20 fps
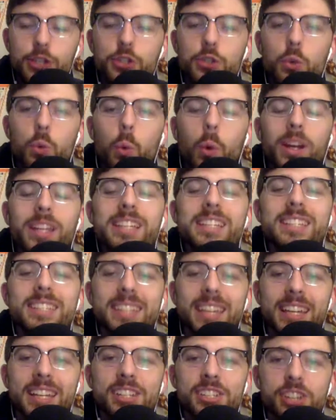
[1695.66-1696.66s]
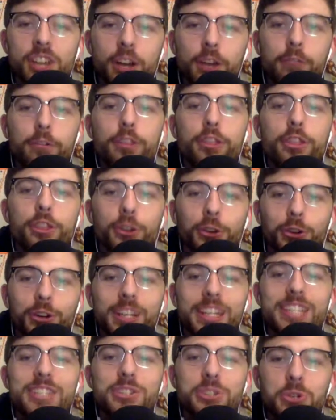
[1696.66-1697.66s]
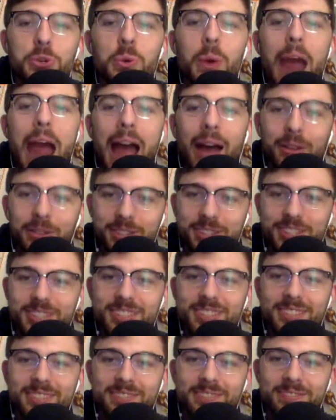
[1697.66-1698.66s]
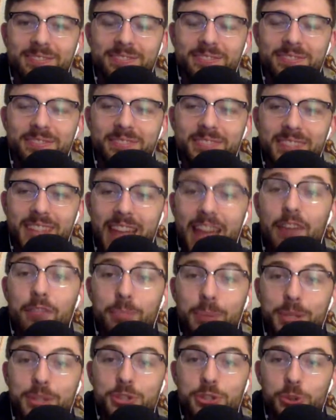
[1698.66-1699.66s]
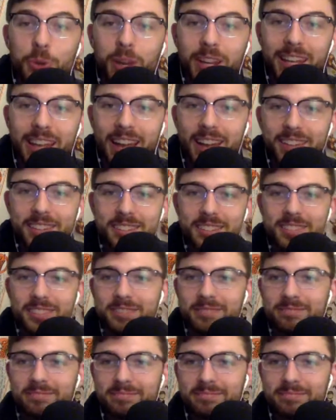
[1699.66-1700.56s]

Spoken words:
26 of 32 outs have been strikeouts.